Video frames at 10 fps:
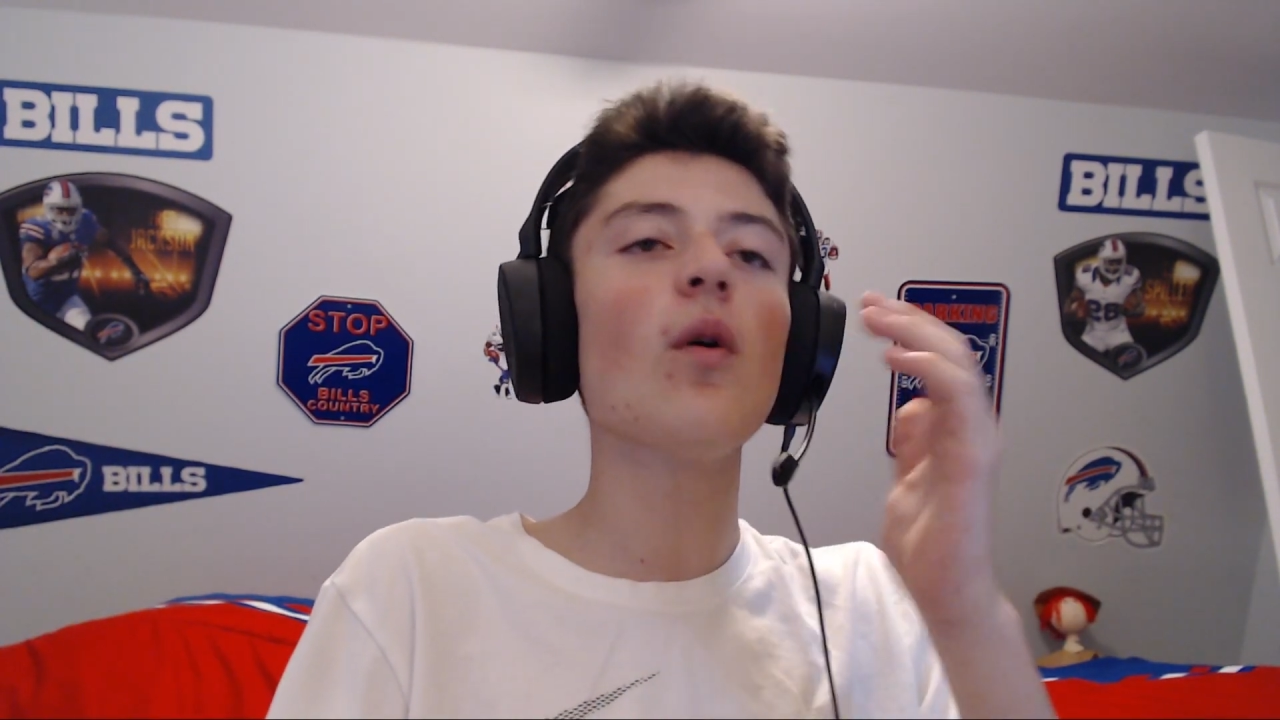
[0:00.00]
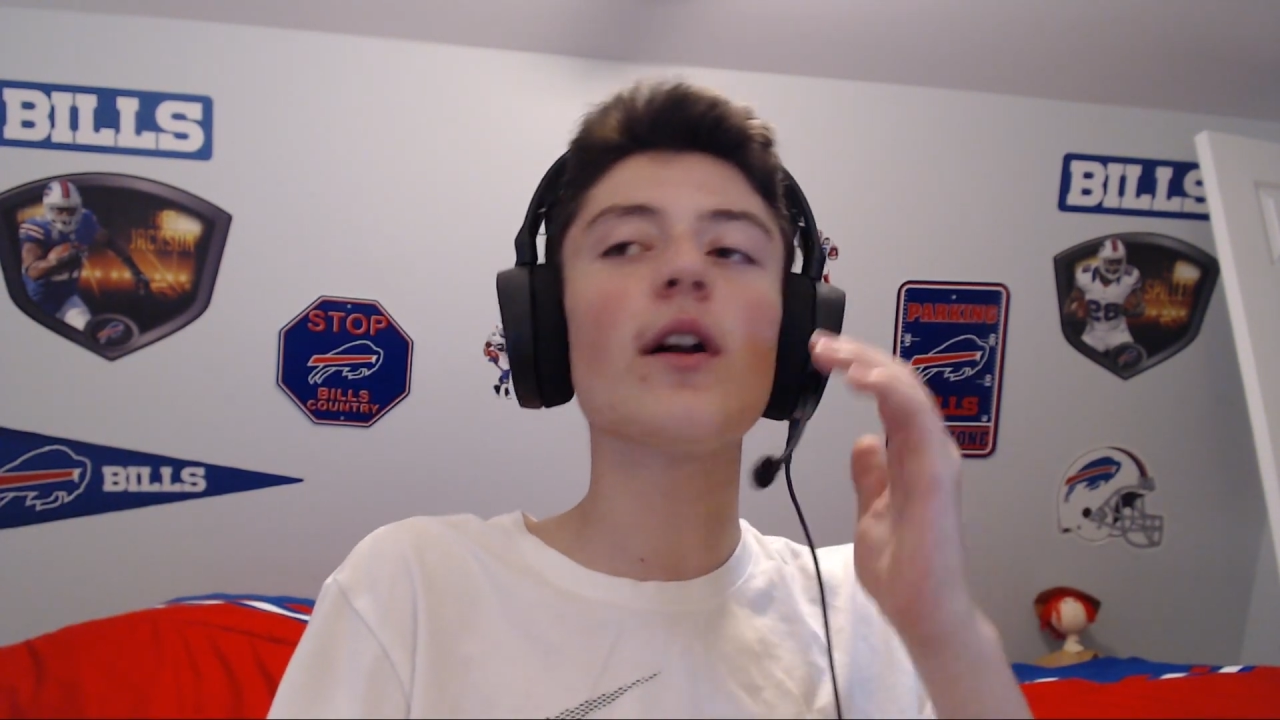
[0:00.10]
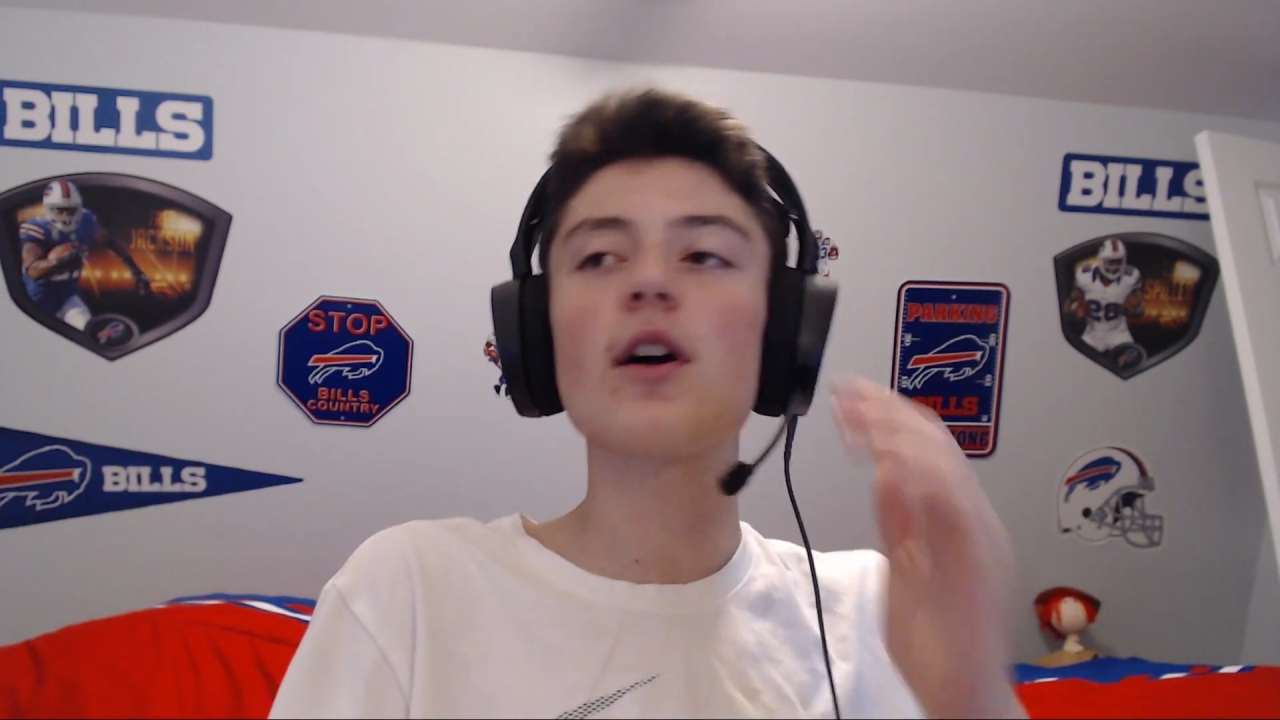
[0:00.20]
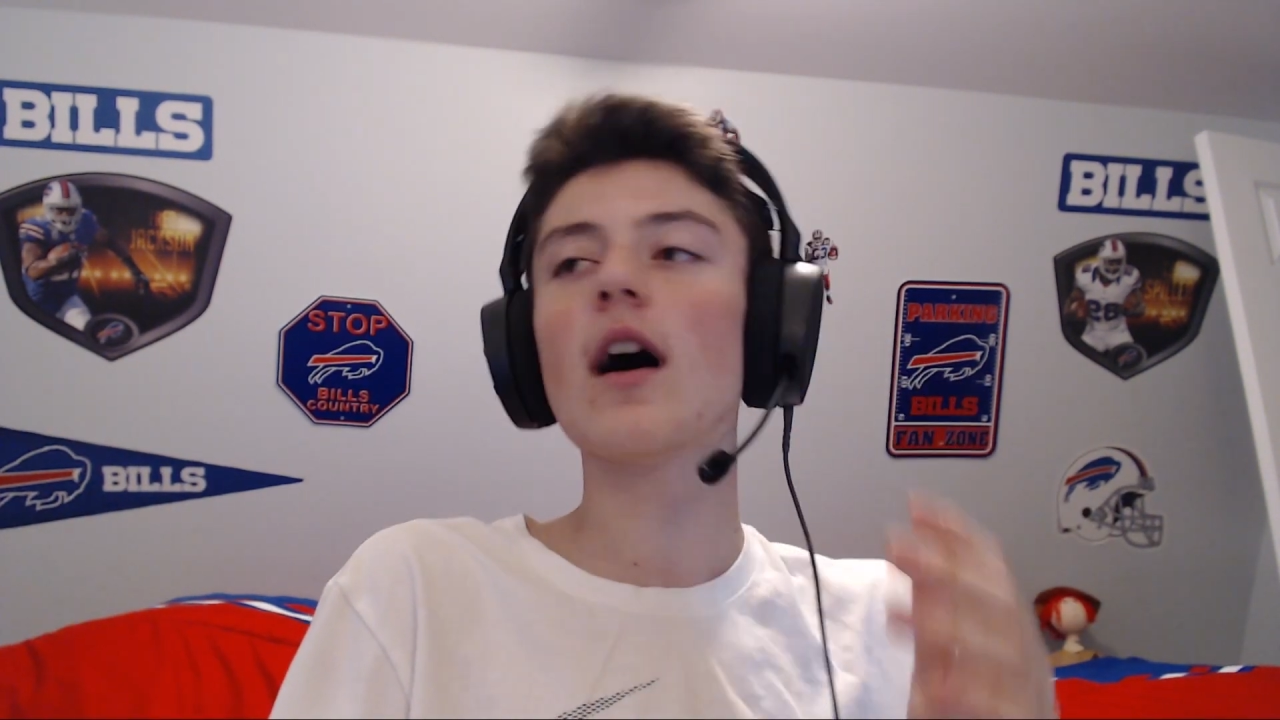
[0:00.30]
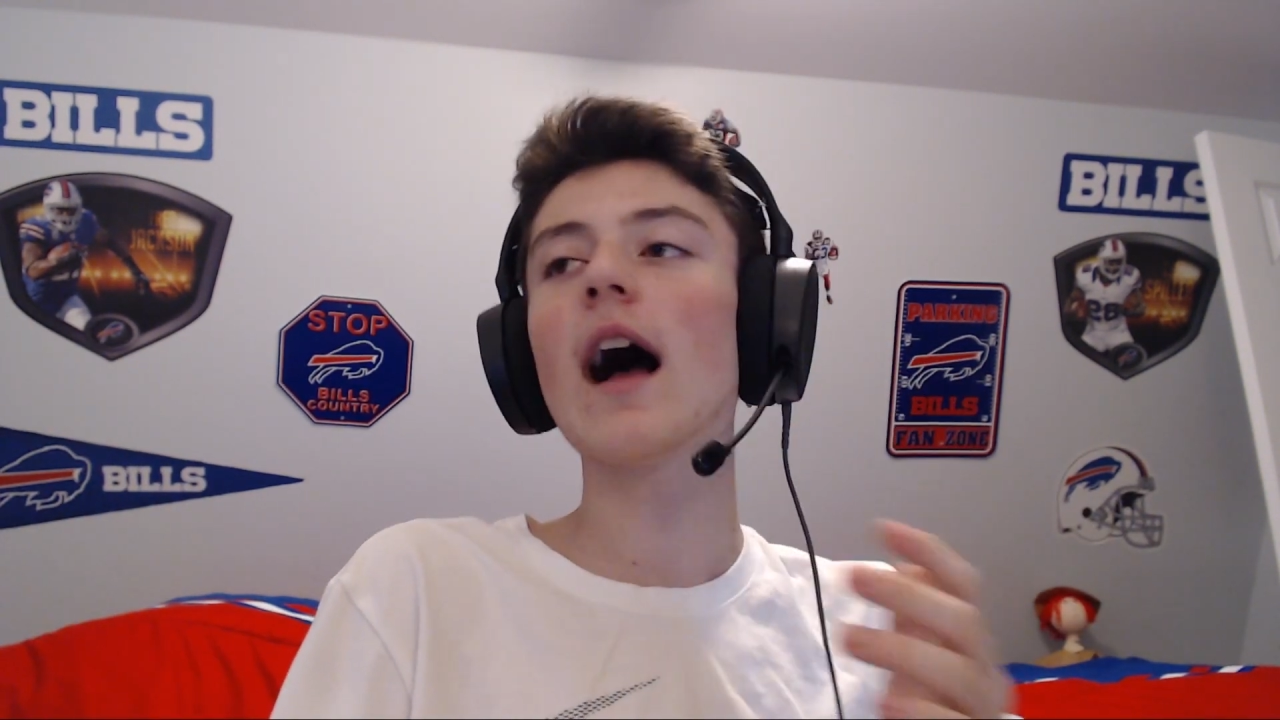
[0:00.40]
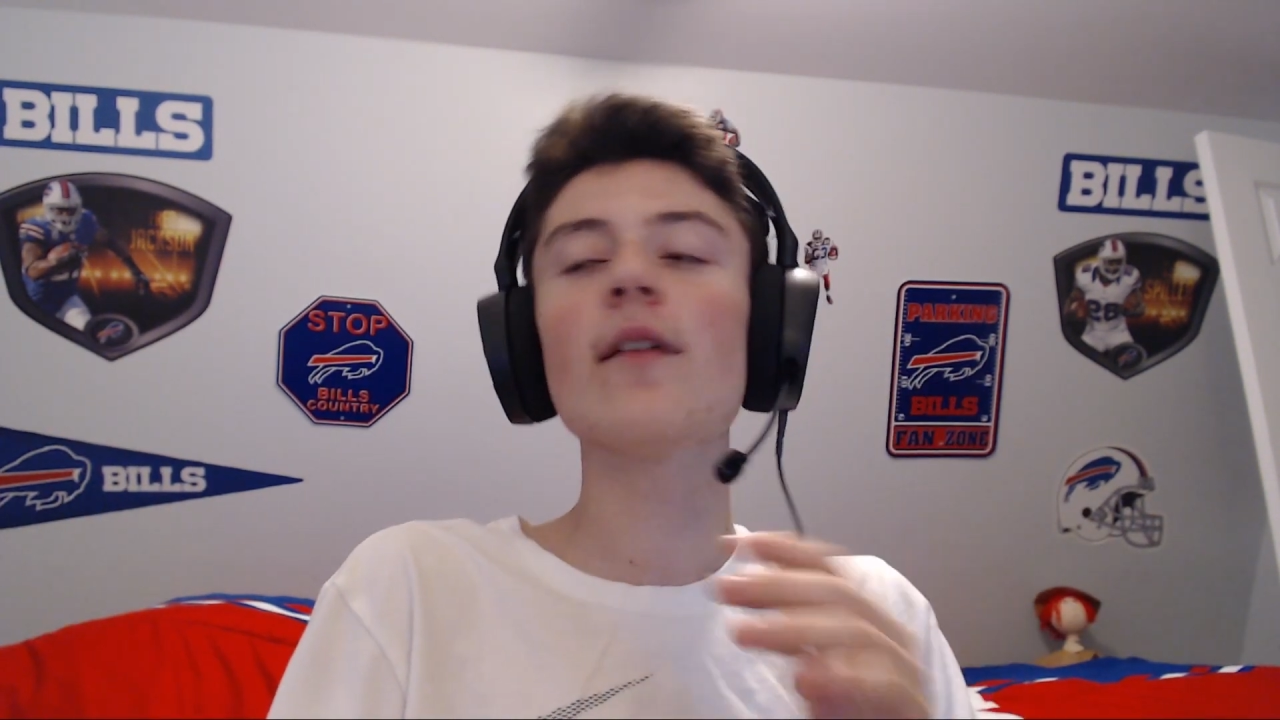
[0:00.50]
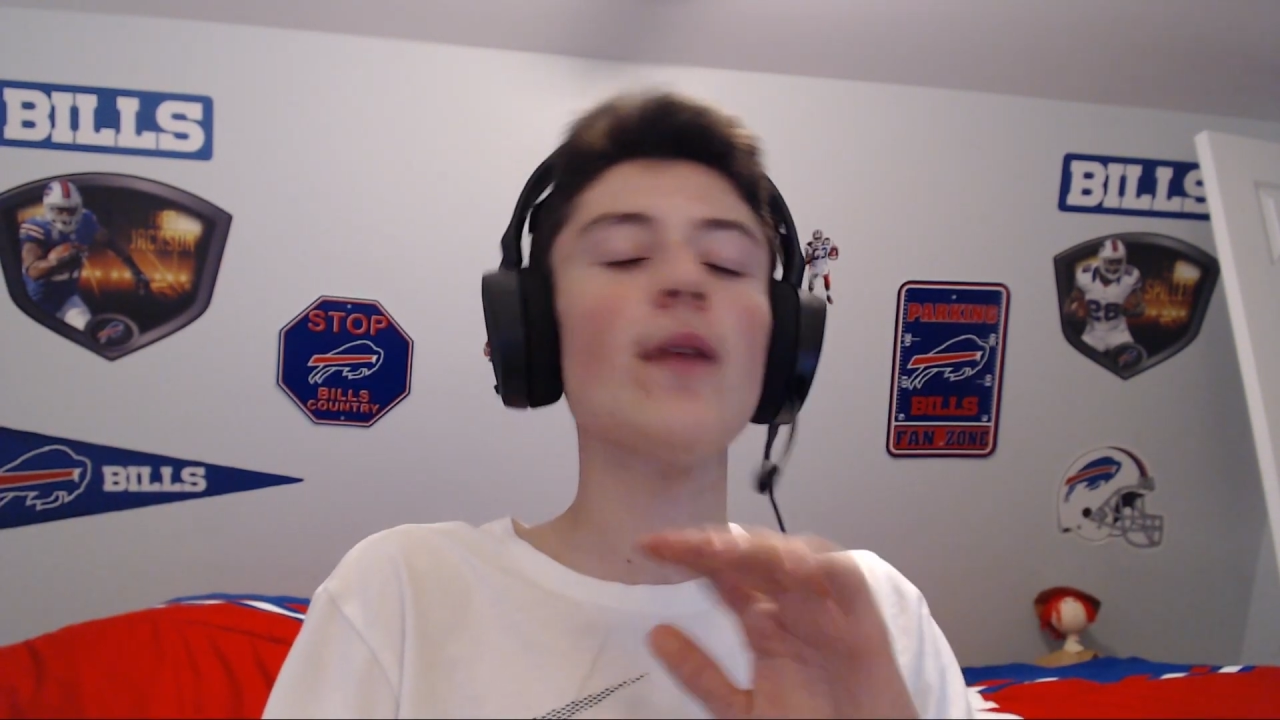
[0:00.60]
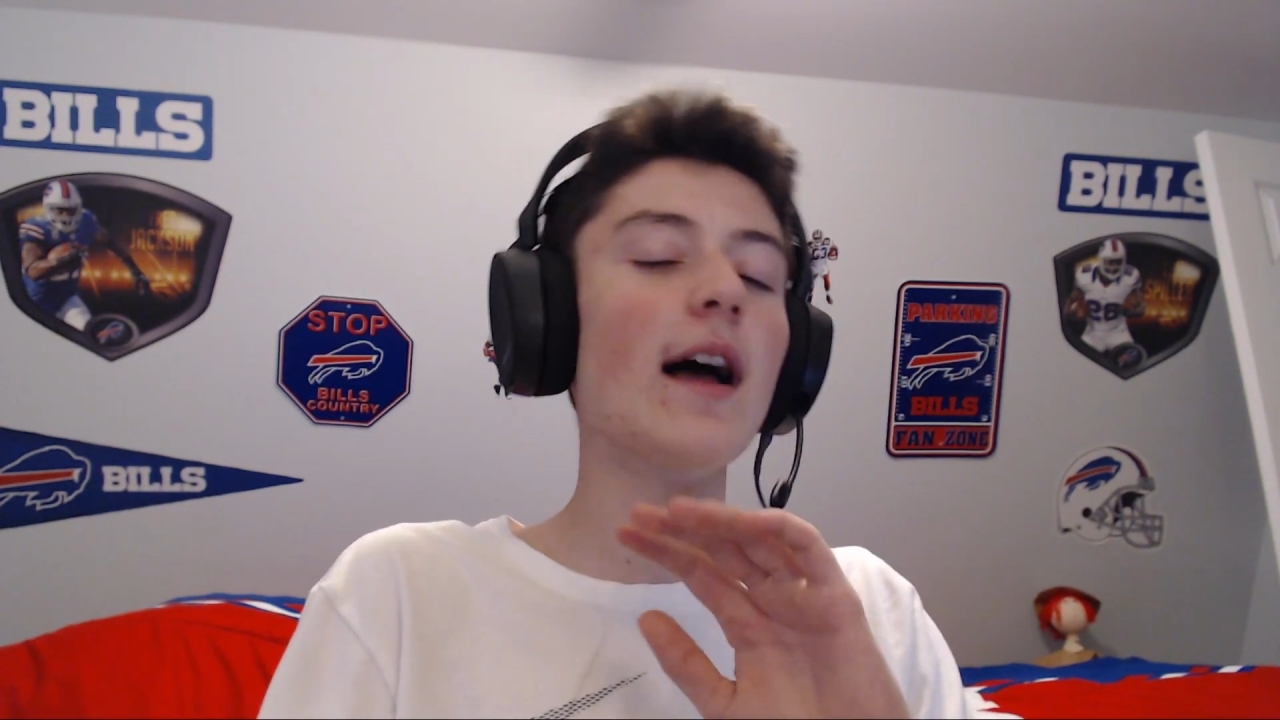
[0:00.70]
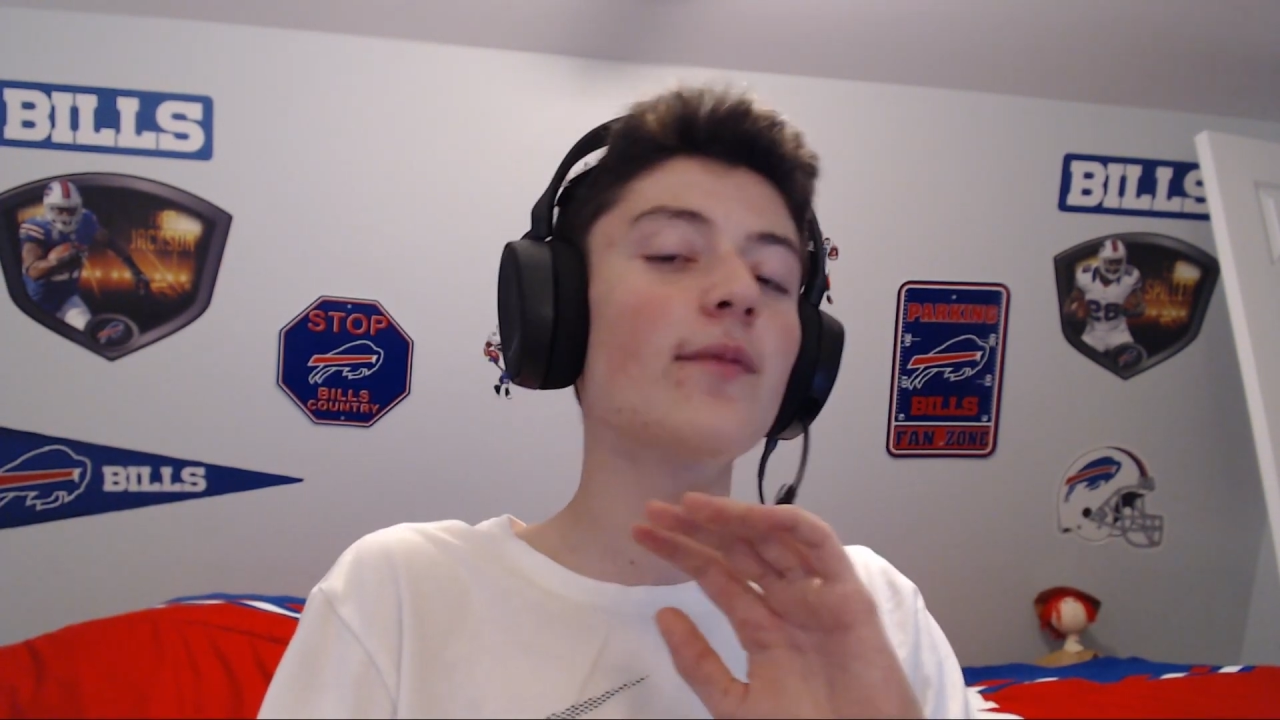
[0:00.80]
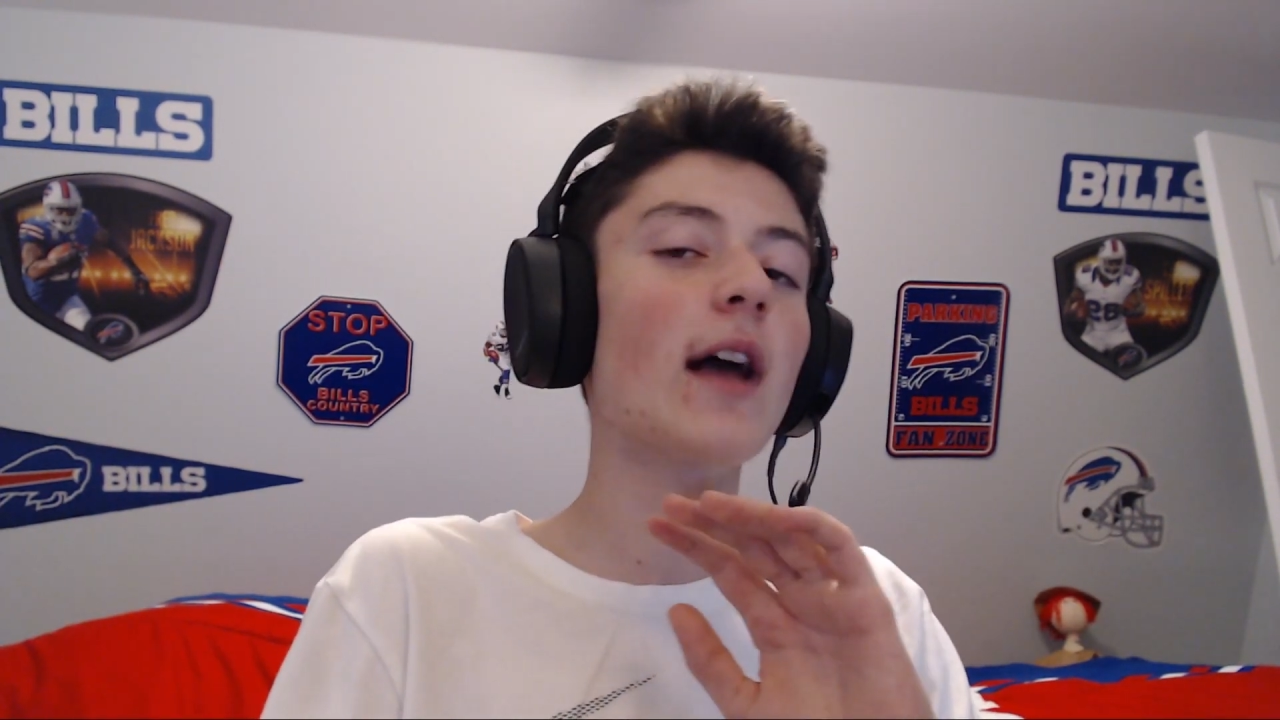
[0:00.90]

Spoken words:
I've